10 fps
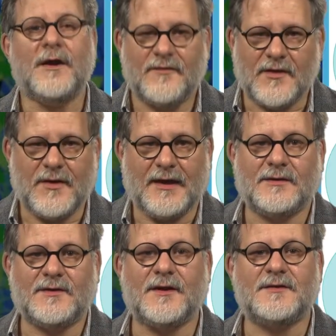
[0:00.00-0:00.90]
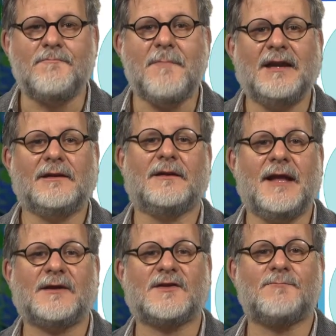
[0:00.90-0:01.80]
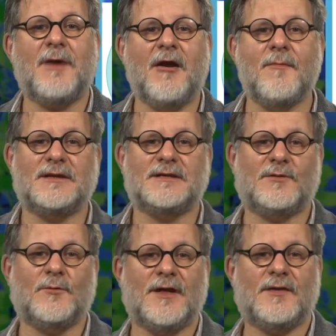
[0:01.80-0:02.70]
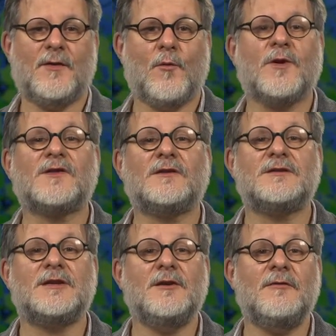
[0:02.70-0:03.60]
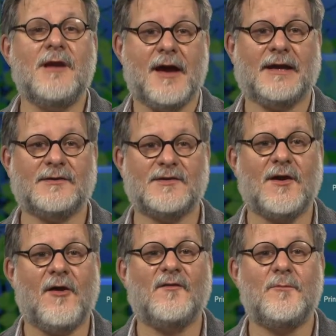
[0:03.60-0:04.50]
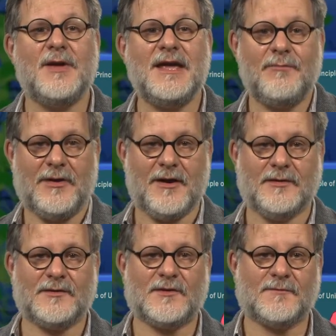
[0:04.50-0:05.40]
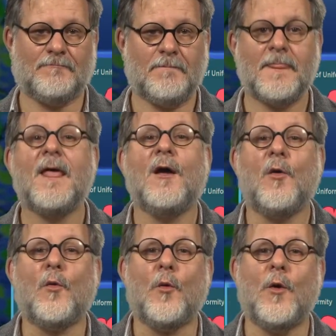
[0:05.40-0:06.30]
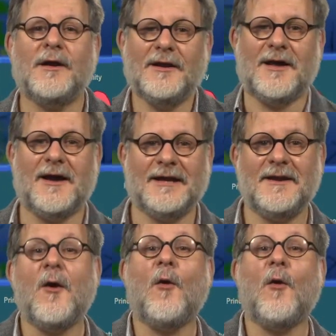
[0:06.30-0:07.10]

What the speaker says: of the things that Mendel experimented with was 2 lines of pea plants. One line